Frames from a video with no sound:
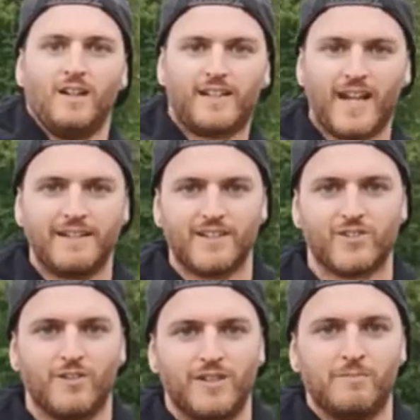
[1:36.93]
Okay, that's
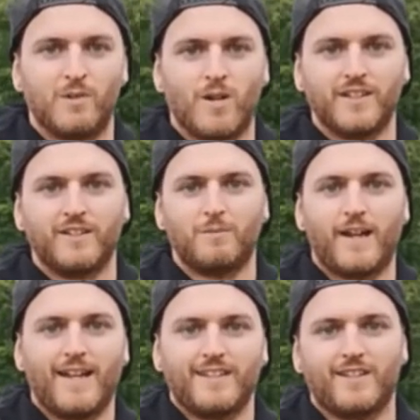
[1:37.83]
shot number 1 in the
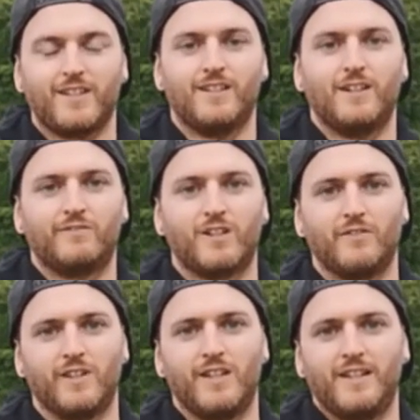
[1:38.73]
bag. I've
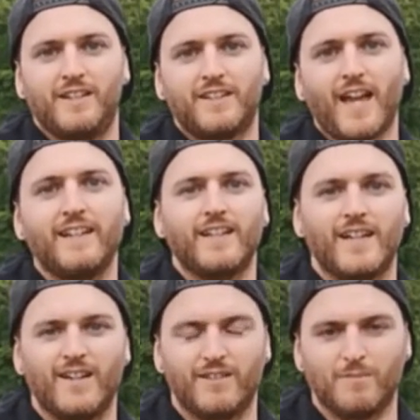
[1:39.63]
got the gate
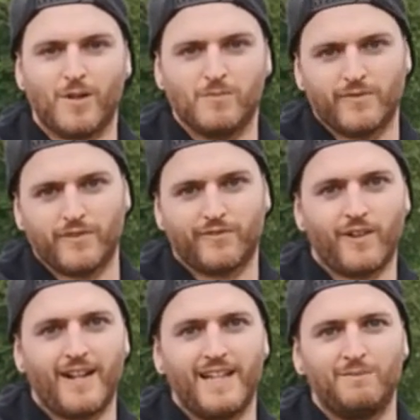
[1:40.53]
here at the bottom of the
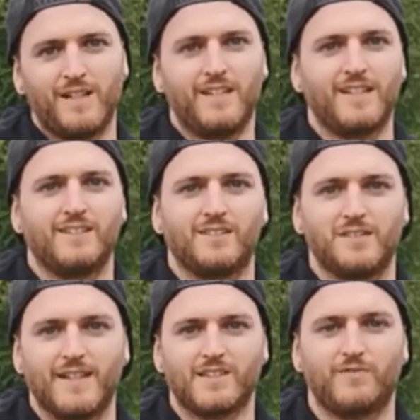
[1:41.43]
frame leading into the
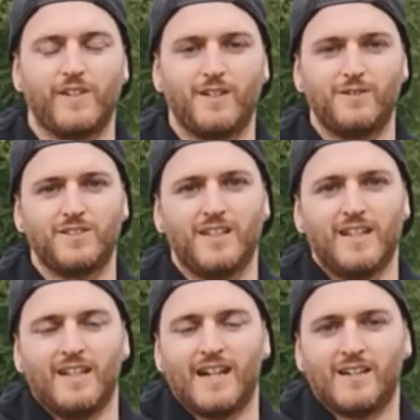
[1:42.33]
next field,
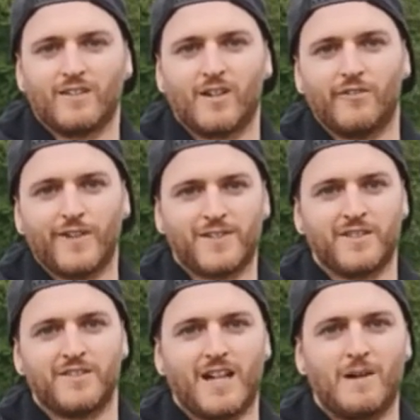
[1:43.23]
and I've got
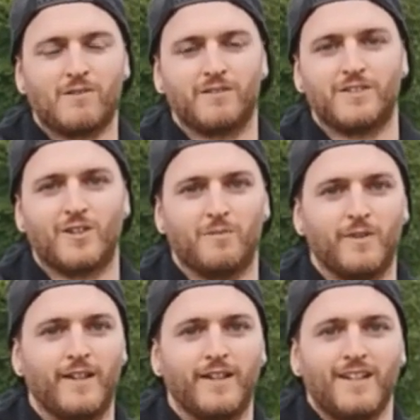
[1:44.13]
Freston Tower at the top
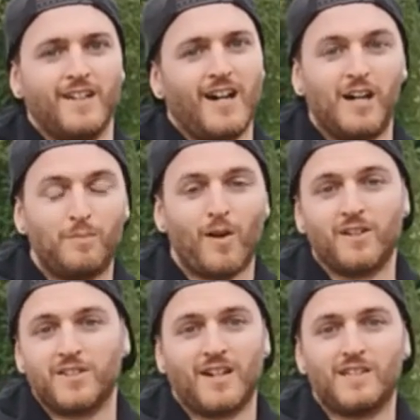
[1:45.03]
there. I
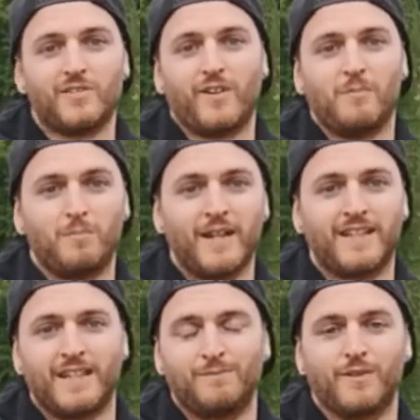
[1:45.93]
apologise if I'm
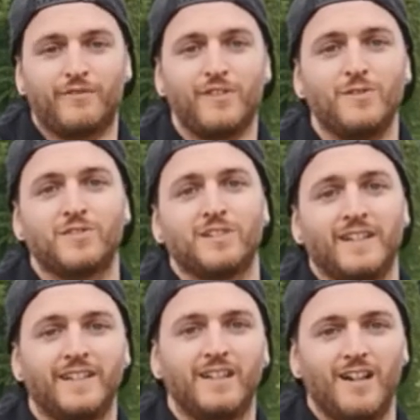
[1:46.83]
blinking
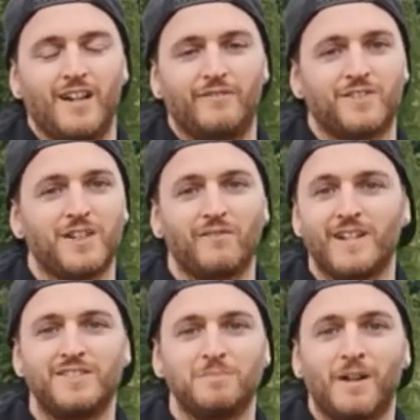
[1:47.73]
profusely. For some
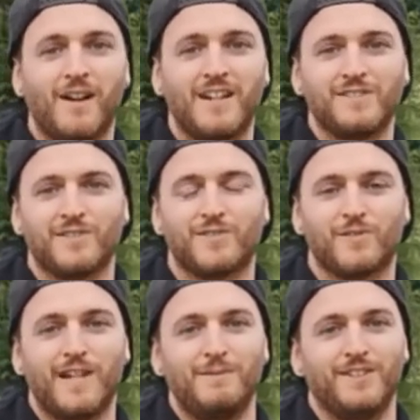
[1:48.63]
reason my eyes are
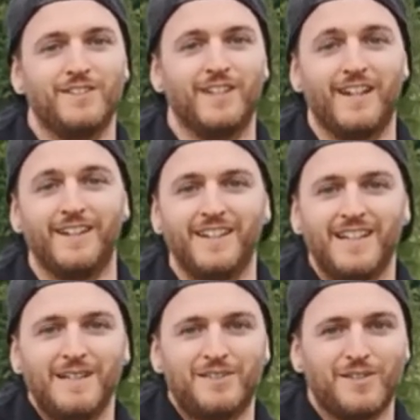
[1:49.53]
streaming today,
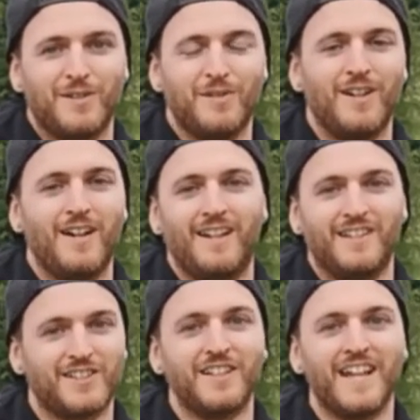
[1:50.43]
so
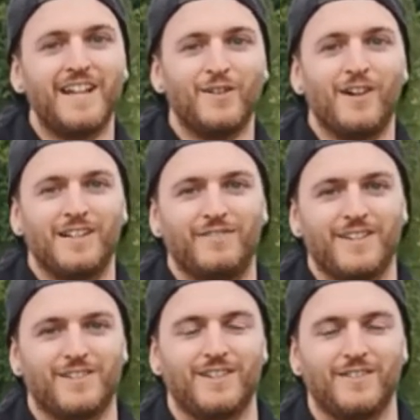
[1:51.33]
it's going to get annoying
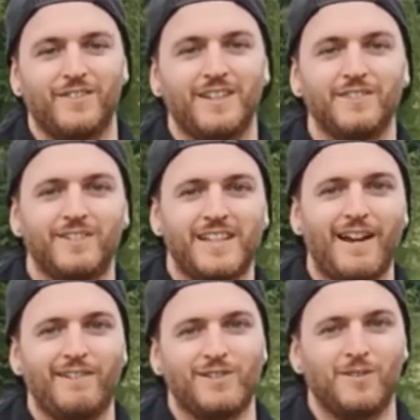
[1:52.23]
eventually, I think, if it
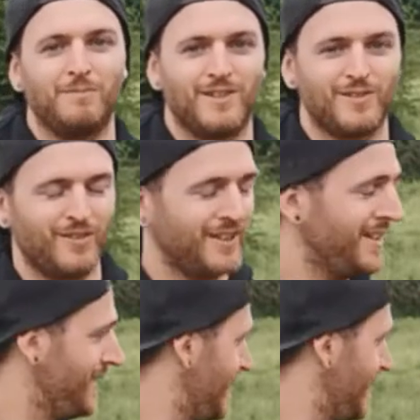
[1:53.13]
carries on much longer.